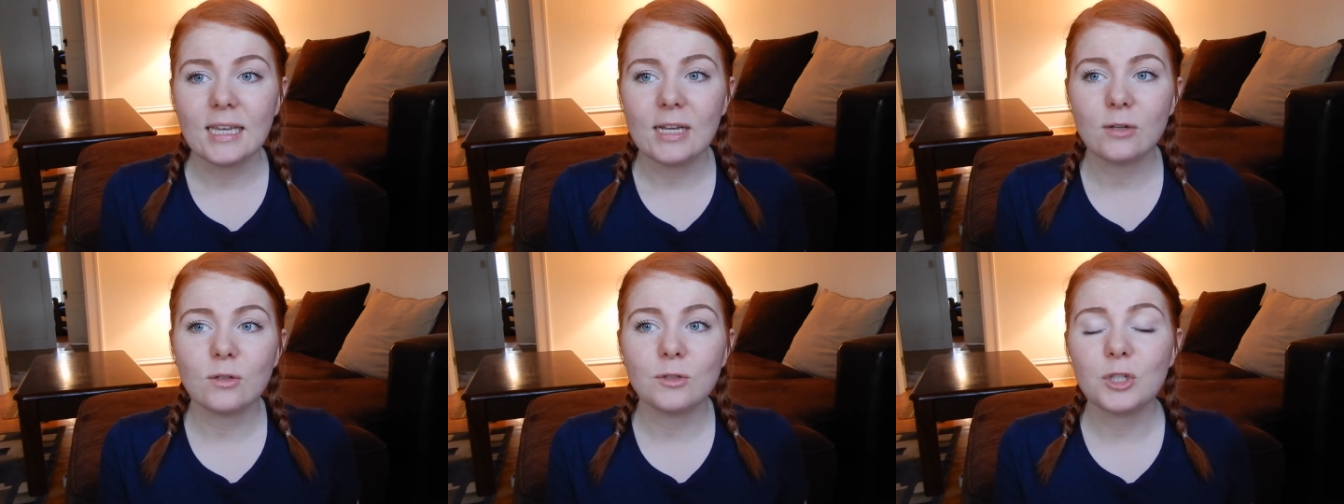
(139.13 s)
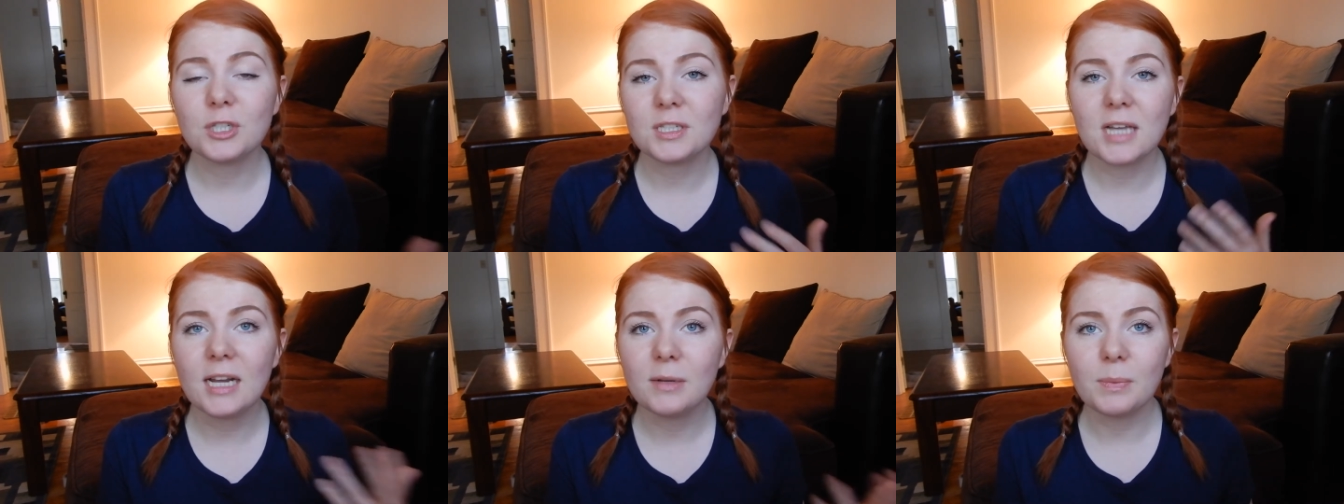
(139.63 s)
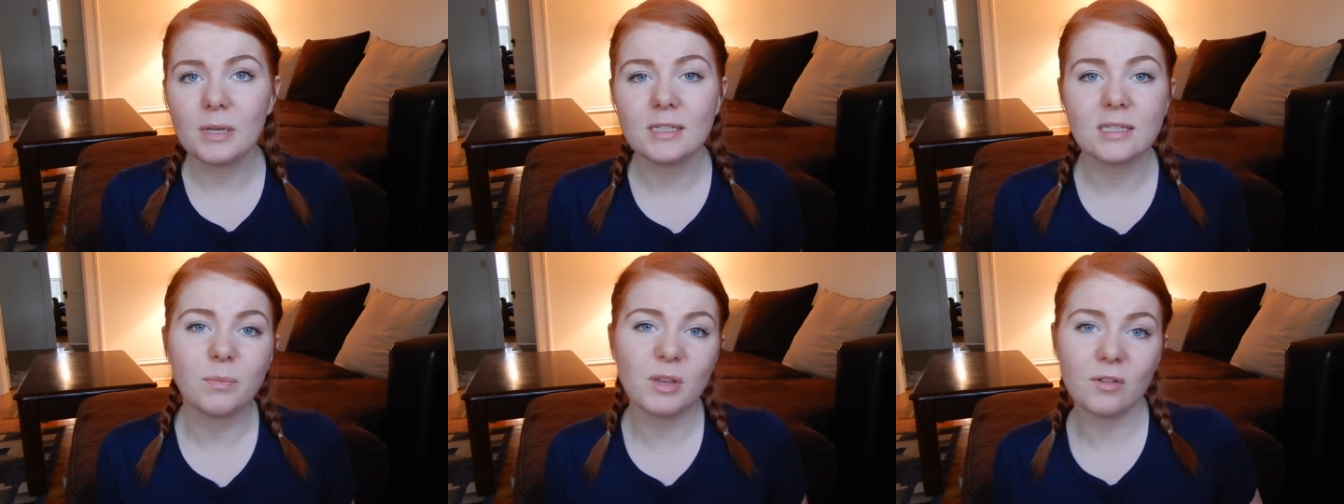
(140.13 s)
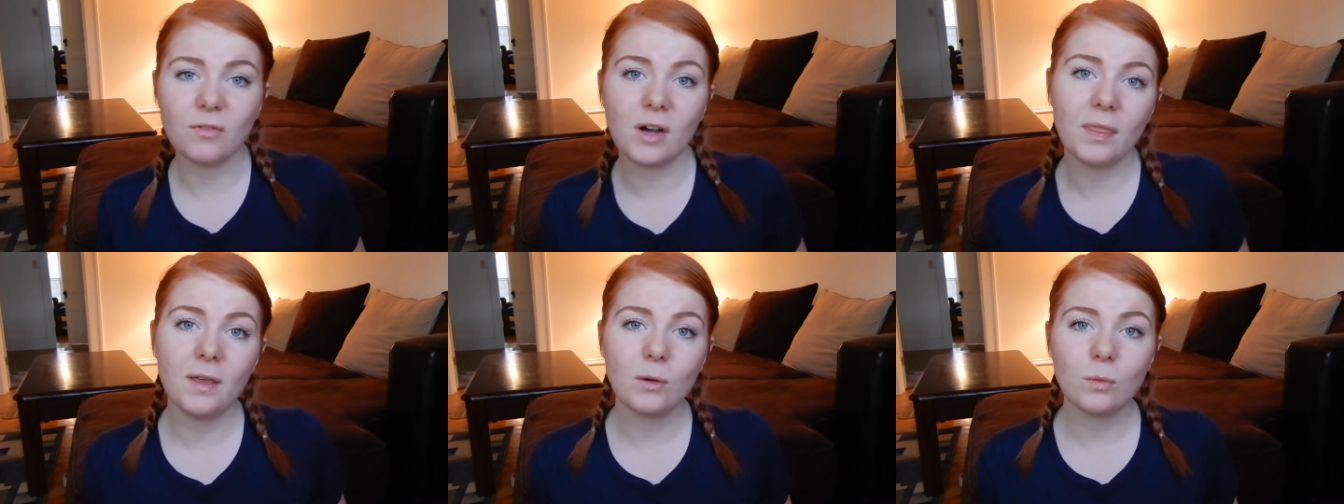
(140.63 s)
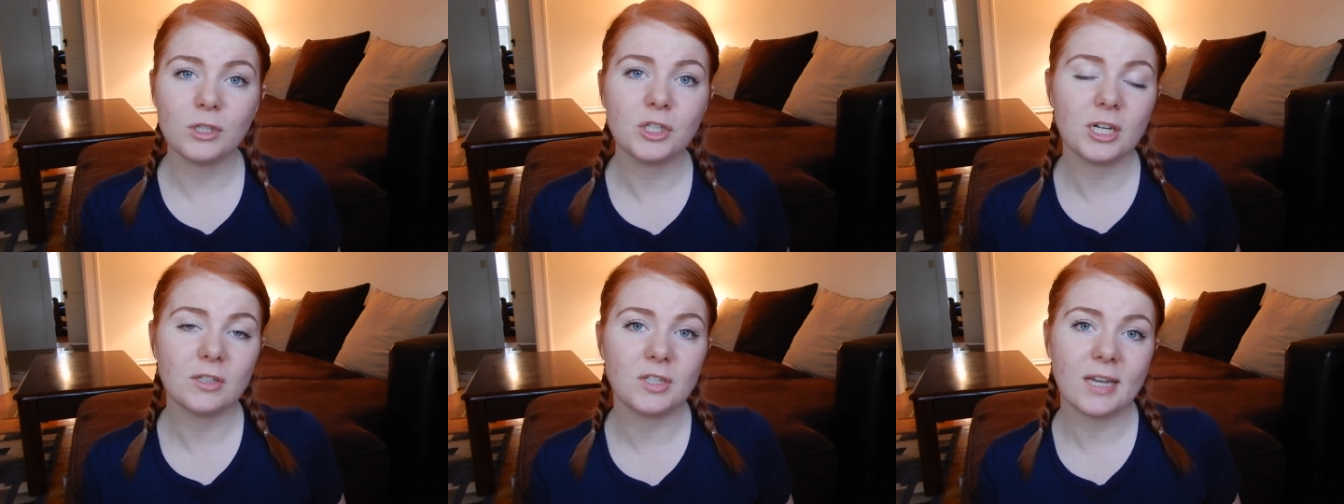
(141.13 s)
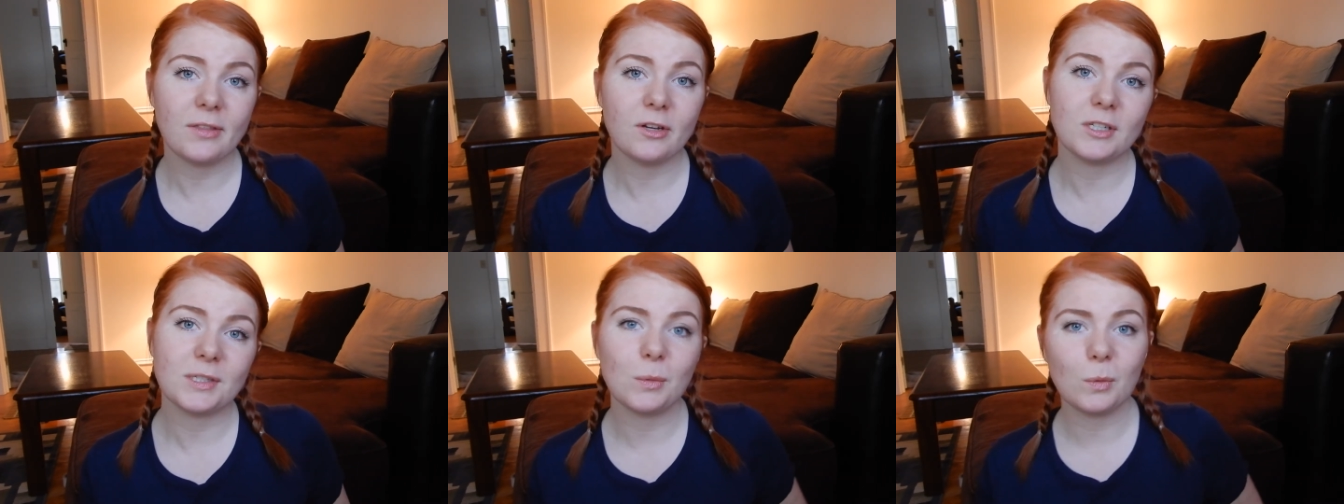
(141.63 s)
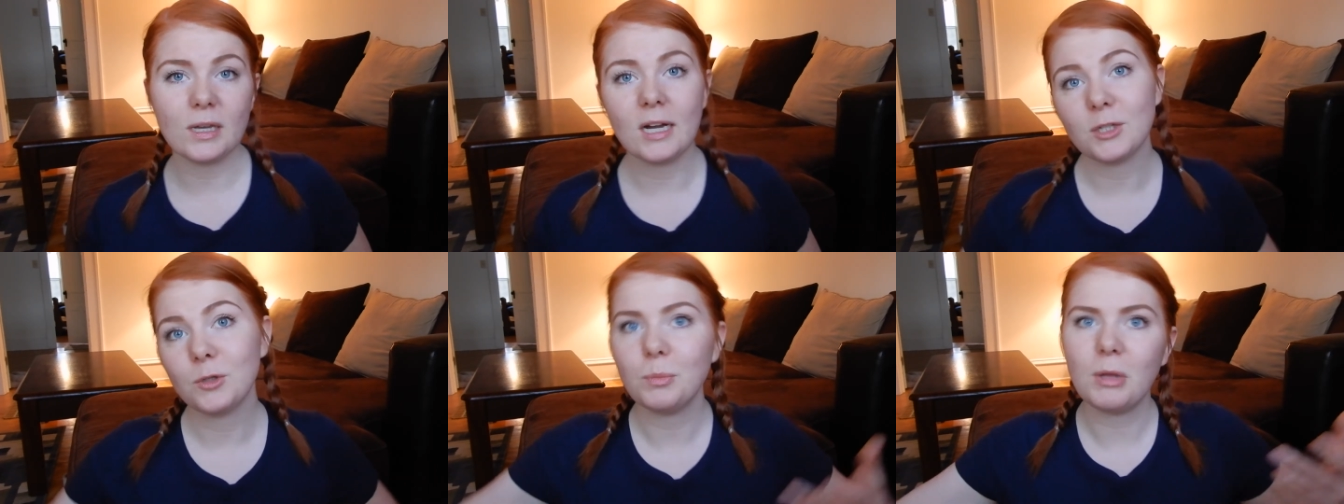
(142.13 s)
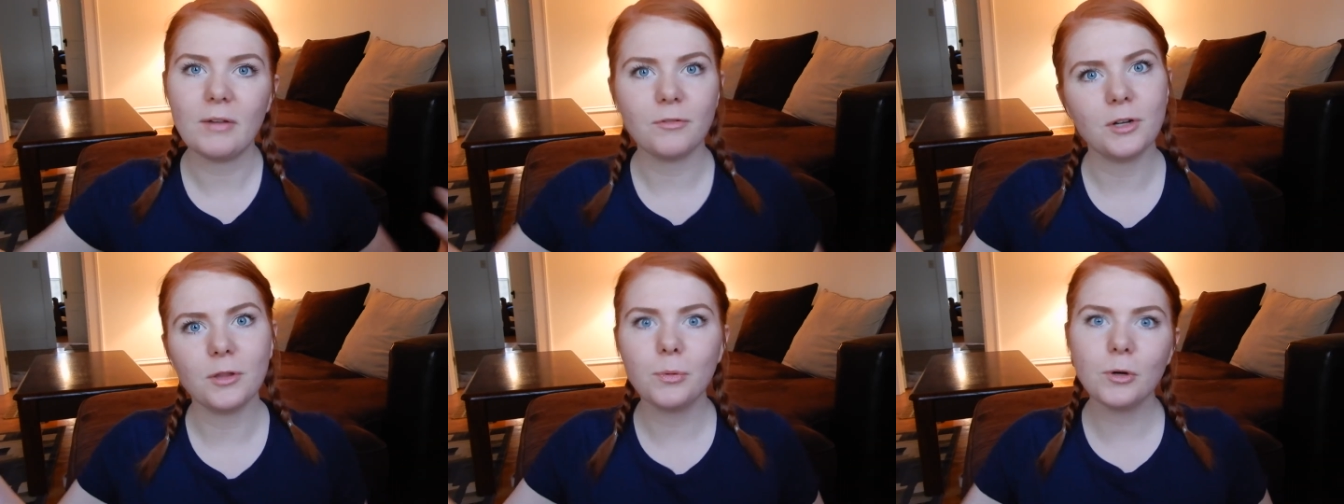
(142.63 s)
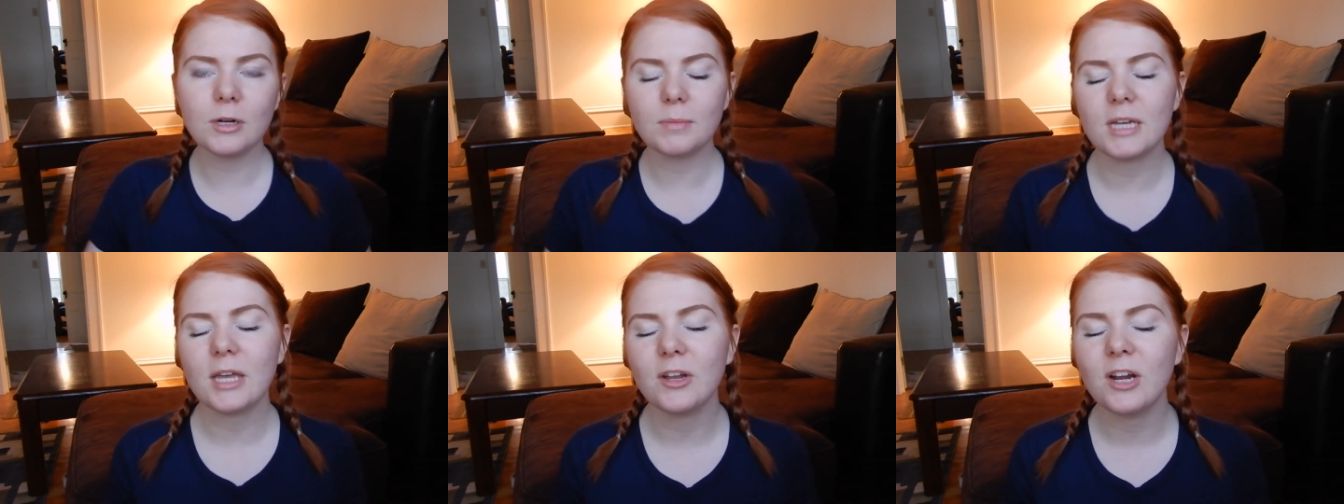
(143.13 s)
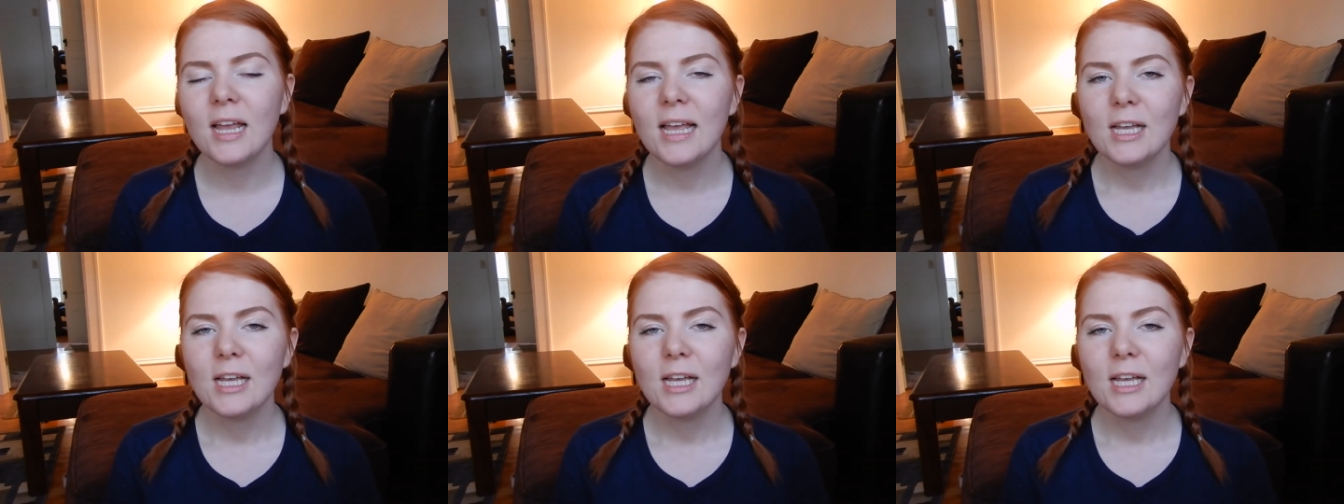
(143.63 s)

it'll just kind of be something fun that we shared together, is that we got to apply for another program together.